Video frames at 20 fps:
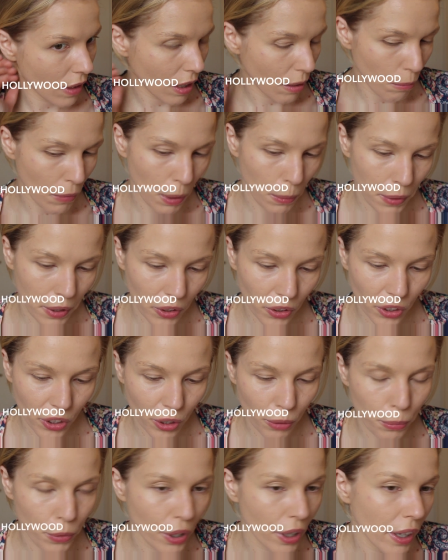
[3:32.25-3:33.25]
And maybe a
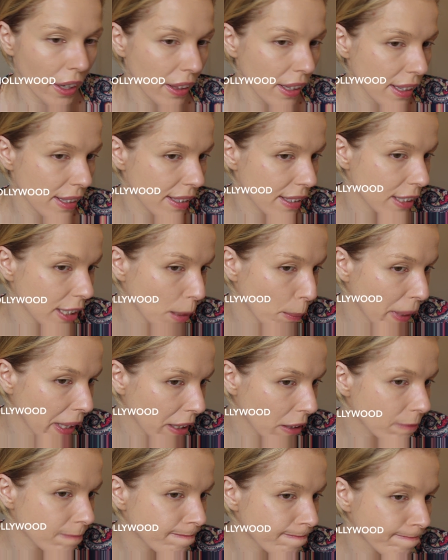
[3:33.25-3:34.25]
little more on this
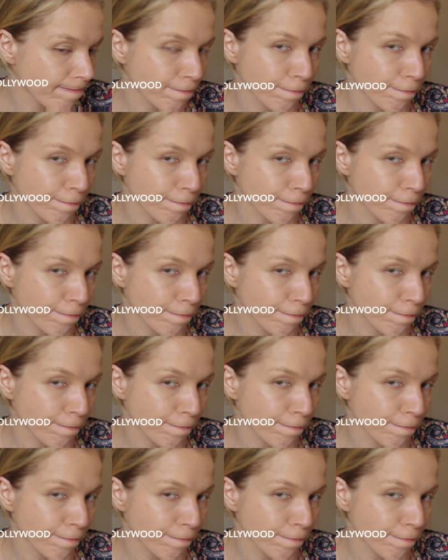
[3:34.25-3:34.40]
demon.